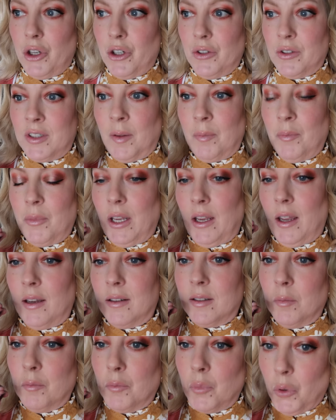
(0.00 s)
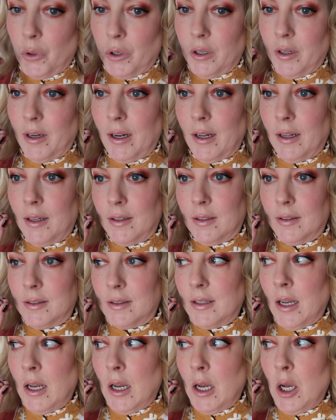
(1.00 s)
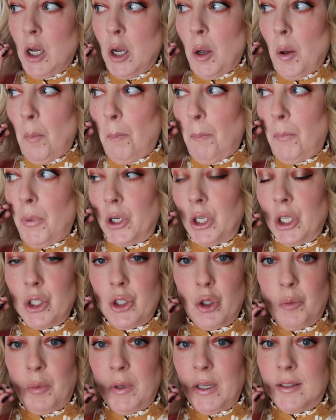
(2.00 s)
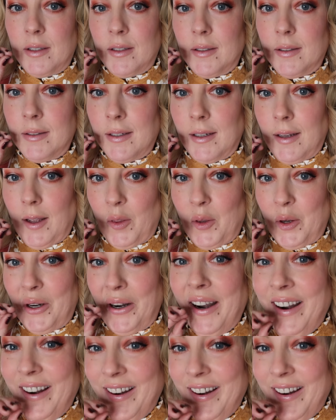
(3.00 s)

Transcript: you do something as important as putting two pieces together.